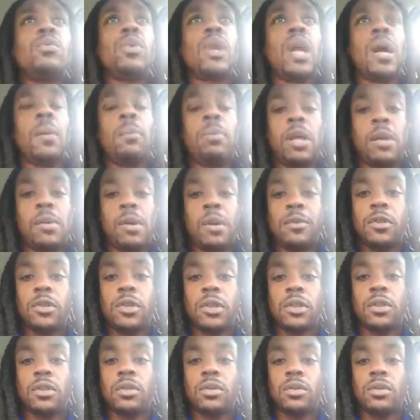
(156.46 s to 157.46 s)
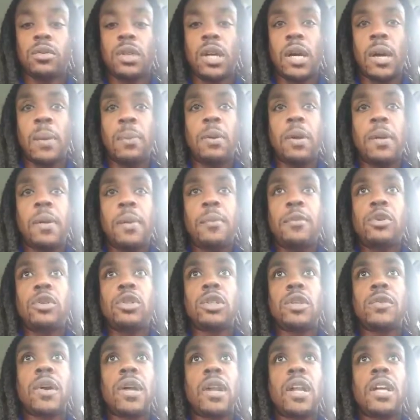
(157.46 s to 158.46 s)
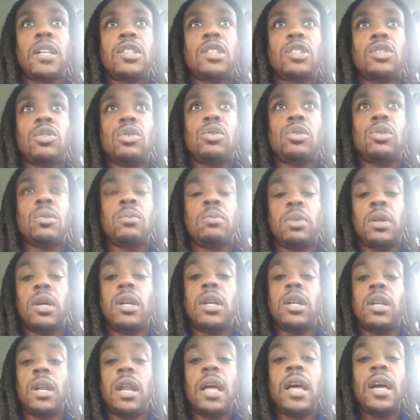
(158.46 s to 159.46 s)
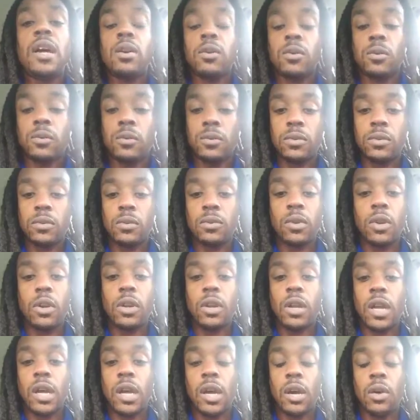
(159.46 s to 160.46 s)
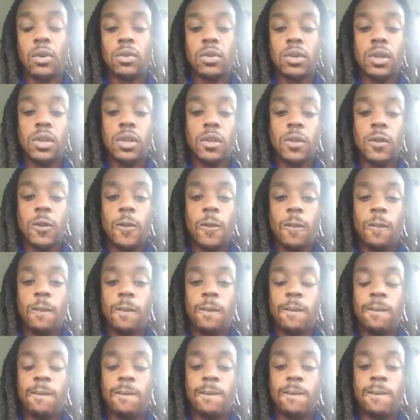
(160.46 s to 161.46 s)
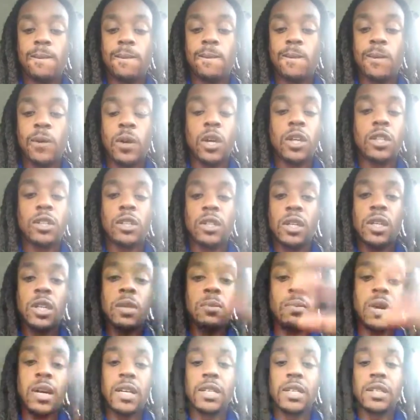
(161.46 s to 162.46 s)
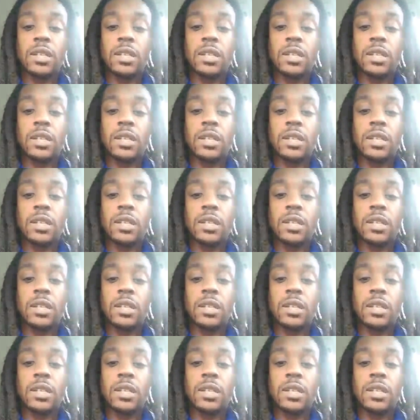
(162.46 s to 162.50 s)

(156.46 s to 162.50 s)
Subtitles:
when I play my music. I play my music. If I like the song, I'm playing it loud, very loud. Regardless of anybody